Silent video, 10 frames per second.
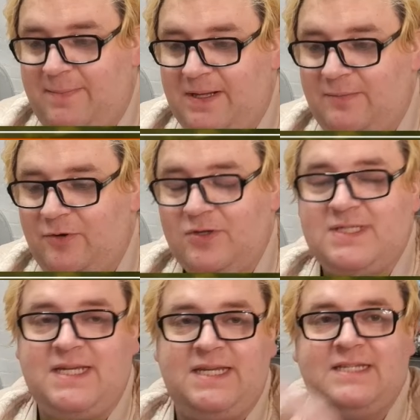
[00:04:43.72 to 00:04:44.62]
Pepe Le
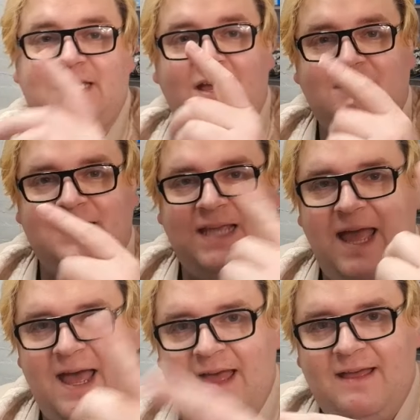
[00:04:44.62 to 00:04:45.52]
Prawn. So you start
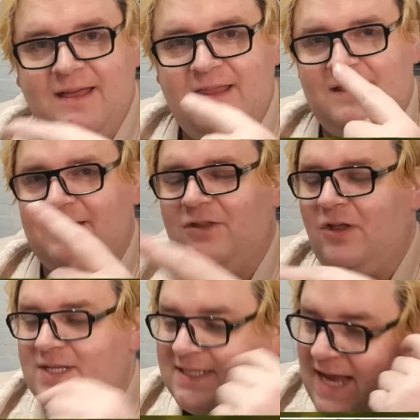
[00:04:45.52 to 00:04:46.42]
to get
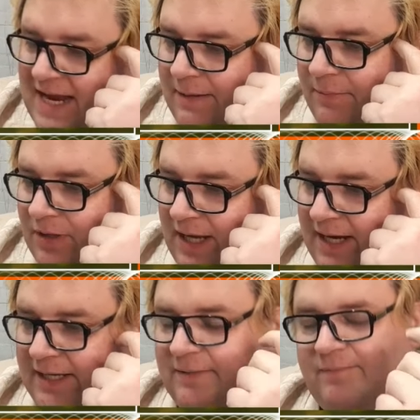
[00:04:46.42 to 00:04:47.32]
not the same,
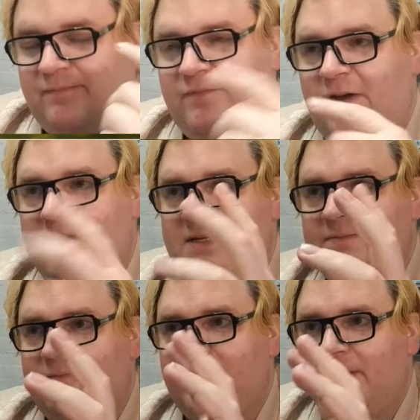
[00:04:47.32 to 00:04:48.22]
but like
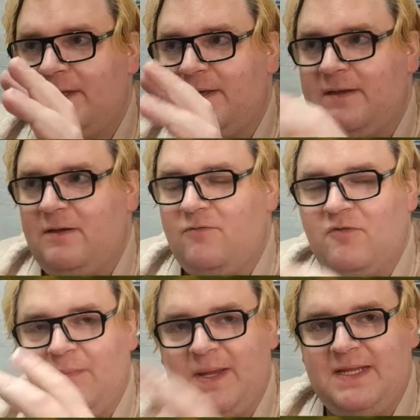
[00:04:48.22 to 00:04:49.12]
very
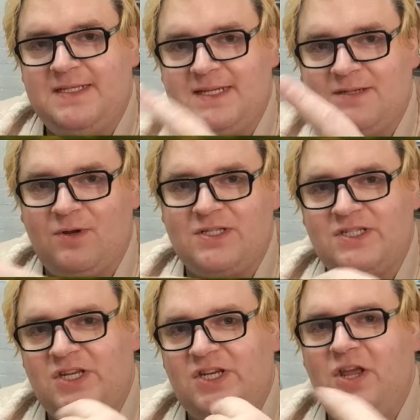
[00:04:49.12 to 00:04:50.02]
repeated.
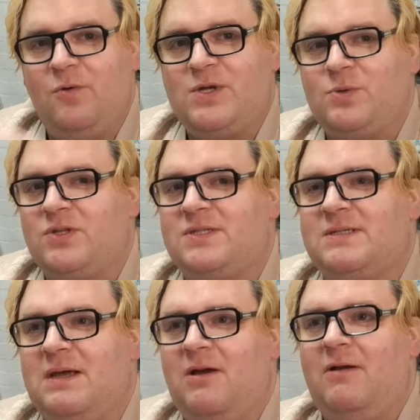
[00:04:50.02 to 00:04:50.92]
So you know which
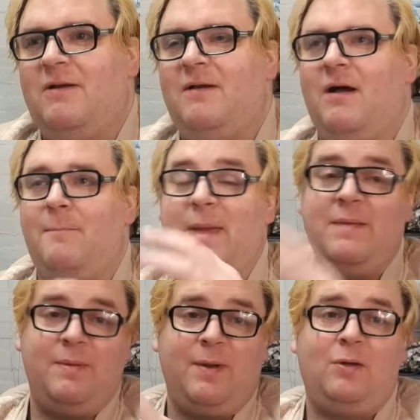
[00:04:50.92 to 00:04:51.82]
ones
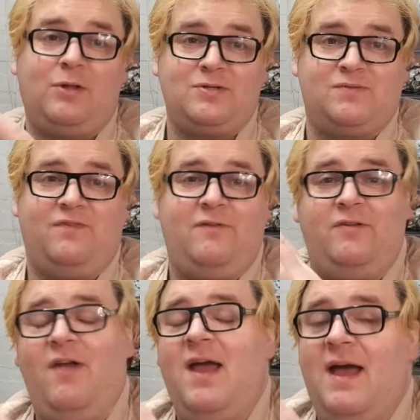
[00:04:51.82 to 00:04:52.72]
maybe bolos and
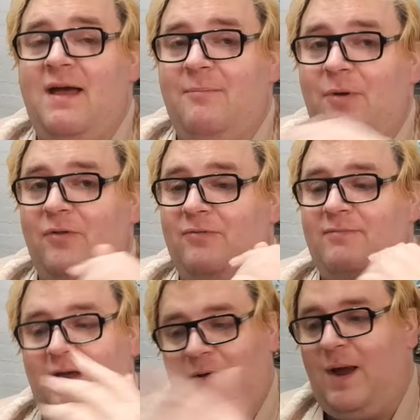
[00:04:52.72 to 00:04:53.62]
very rare,
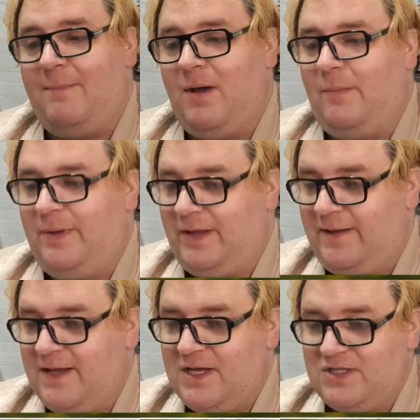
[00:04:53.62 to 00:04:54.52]
but are quite
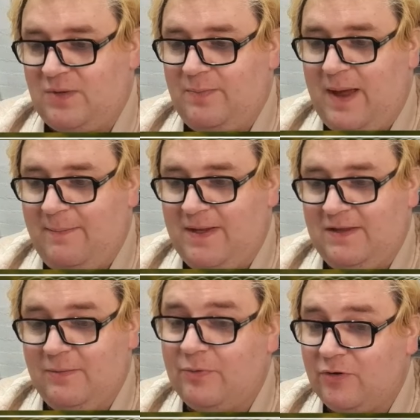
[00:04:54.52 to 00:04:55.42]
popular. So
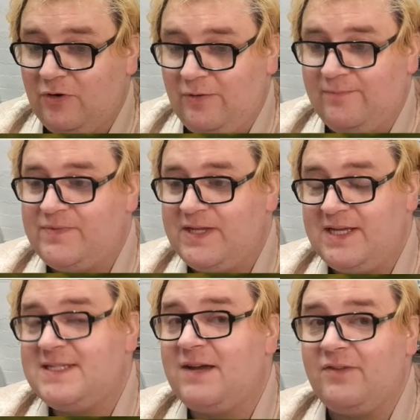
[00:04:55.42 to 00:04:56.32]
Pepe the Prawn
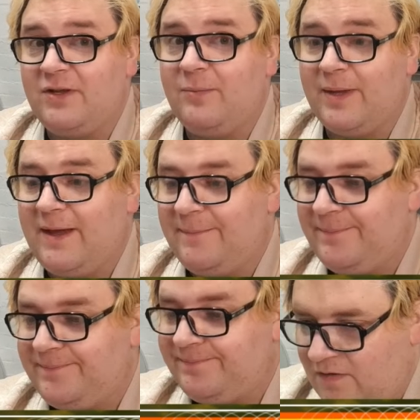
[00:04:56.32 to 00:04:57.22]
is definitely up
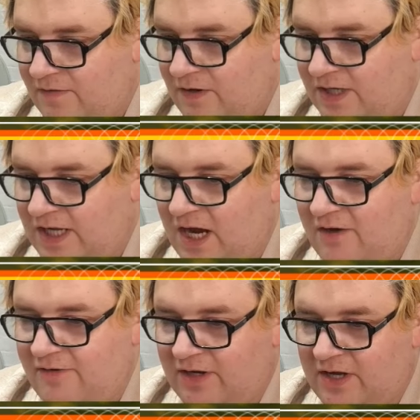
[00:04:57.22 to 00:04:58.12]
there. Kovu and
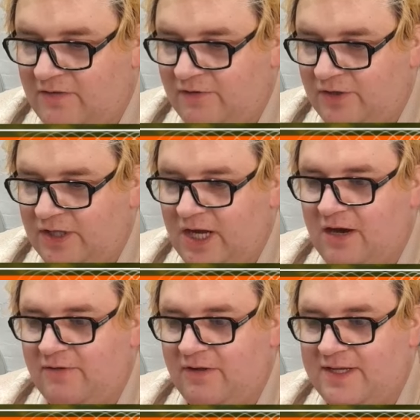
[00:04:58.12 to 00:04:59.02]

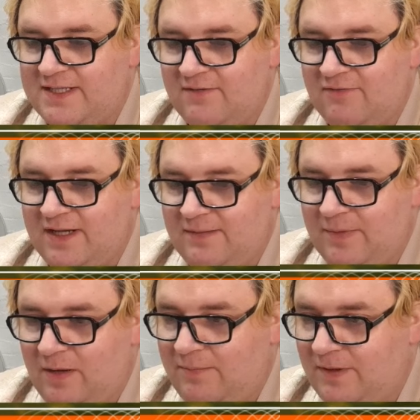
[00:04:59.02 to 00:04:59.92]
Kiara, these are
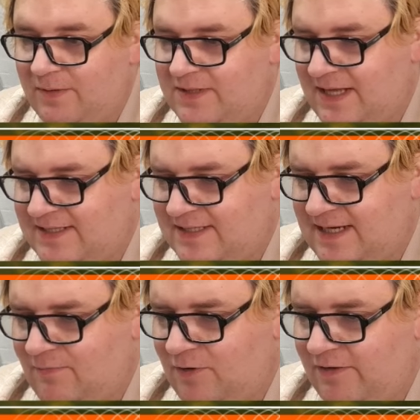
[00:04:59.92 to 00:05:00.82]
really popular.
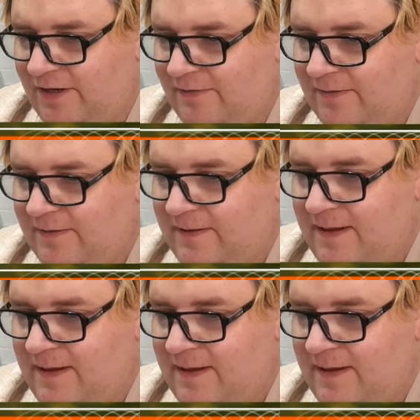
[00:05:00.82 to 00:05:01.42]
That's the same one though.